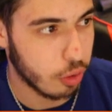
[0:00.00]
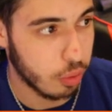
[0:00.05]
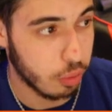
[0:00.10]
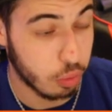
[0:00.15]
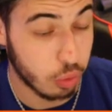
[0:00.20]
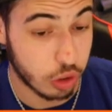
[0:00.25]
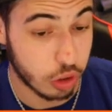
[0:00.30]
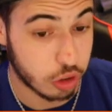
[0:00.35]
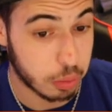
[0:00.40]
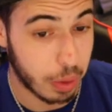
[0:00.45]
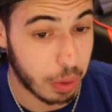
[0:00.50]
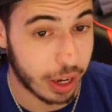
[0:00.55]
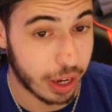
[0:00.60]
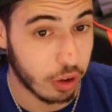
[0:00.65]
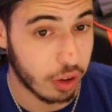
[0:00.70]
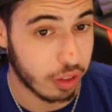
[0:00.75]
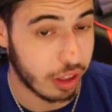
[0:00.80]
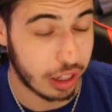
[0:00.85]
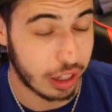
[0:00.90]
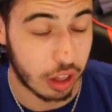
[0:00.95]
which
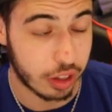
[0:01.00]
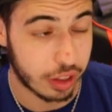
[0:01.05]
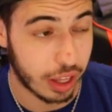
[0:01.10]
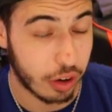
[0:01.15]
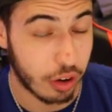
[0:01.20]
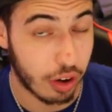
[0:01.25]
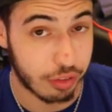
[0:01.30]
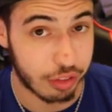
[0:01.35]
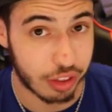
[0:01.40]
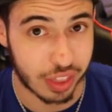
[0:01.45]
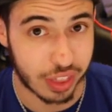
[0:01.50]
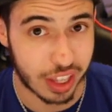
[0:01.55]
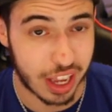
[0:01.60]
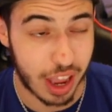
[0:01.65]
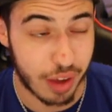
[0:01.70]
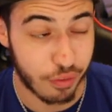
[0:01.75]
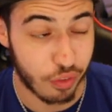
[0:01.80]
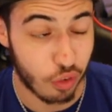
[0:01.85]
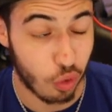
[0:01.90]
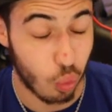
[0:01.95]
Michaelis, I thought they left in the
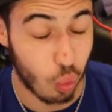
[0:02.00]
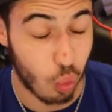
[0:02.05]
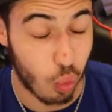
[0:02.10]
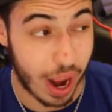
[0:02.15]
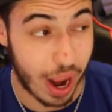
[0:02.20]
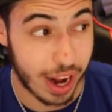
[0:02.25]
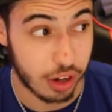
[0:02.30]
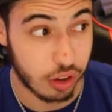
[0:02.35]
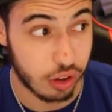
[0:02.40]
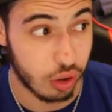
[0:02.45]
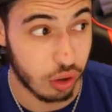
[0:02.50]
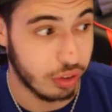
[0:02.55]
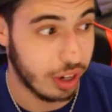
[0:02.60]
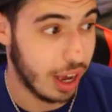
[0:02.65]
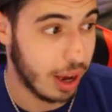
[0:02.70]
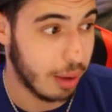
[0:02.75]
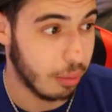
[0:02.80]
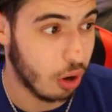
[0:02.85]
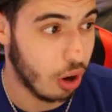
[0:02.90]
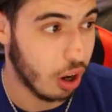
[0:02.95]
game for way too
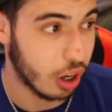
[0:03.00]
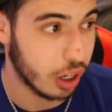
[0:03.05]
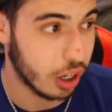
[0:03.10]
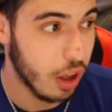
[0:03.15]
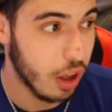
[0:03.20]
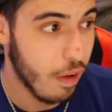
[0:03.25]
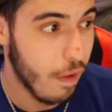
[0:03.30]
damn long.